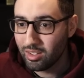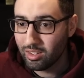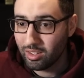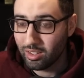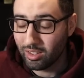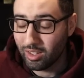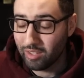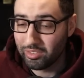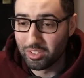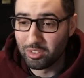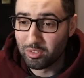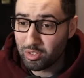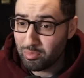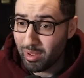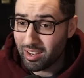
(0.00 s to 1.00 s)
Mm-hmm. Uh, having
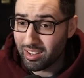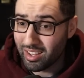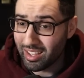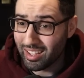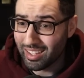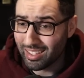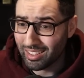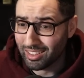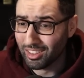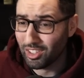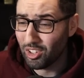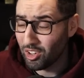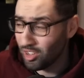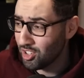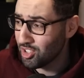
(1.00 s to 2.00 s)
spent a
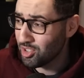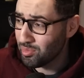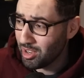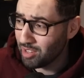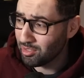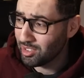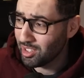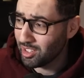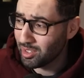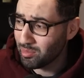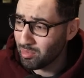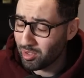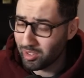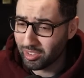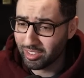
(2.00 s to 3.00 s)
large amount of
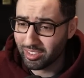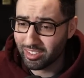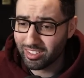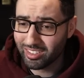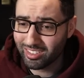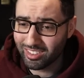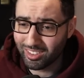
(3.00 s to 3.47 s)
time on